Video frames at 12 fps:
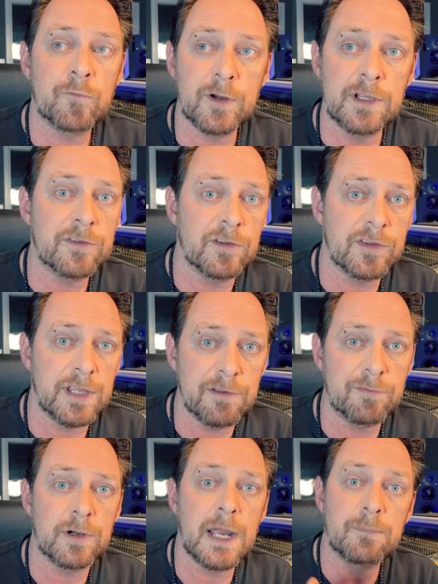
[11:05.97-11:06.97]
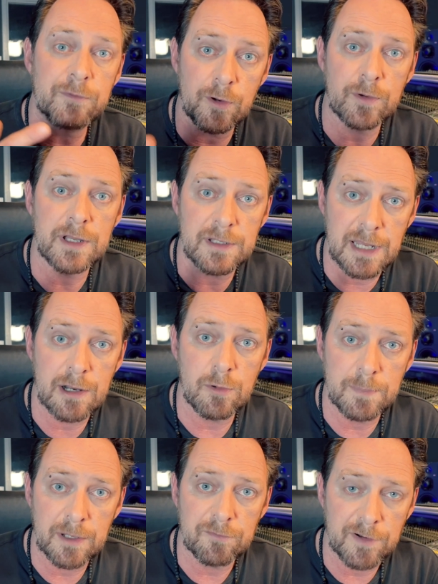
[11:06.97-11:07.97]
for instance, if I'm talking now
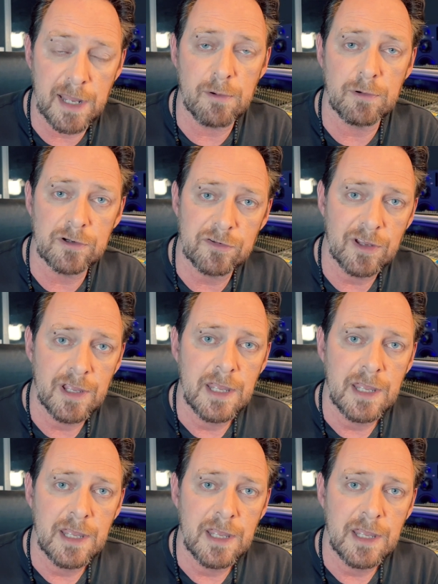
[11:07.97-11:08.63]
about flowers,